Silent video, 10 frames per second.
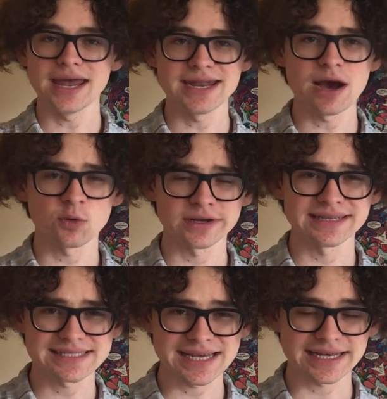And now we're in
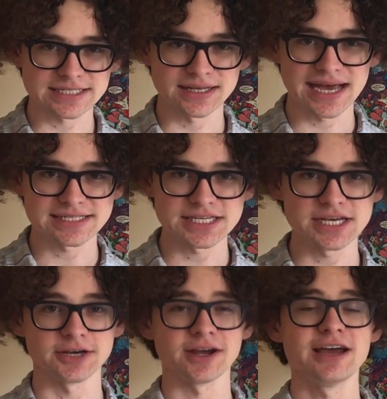the second to last
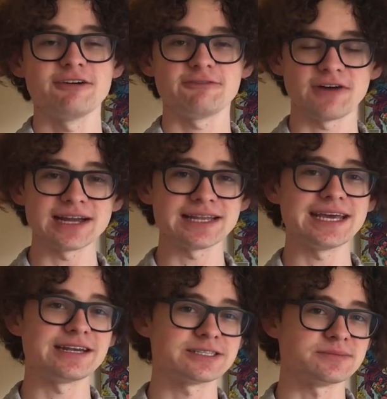tier, finally
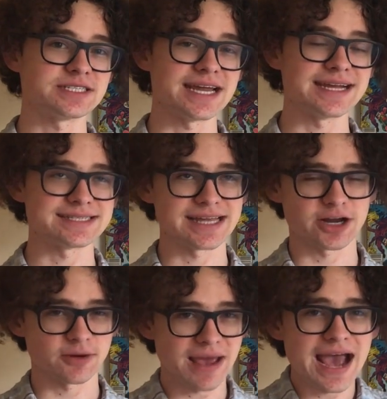hitting some stands that
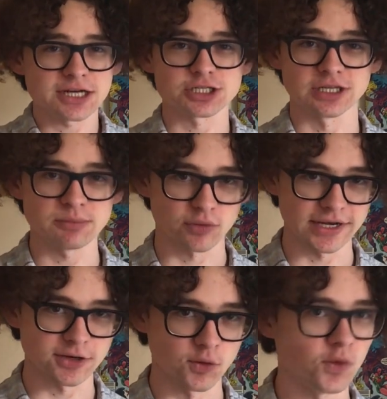are actually
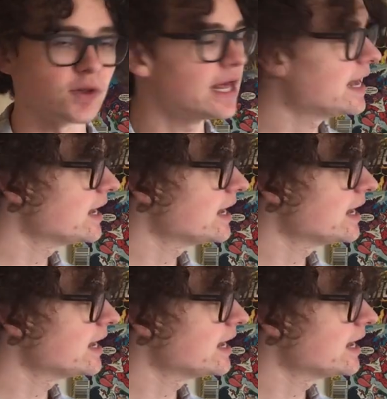pretty cool.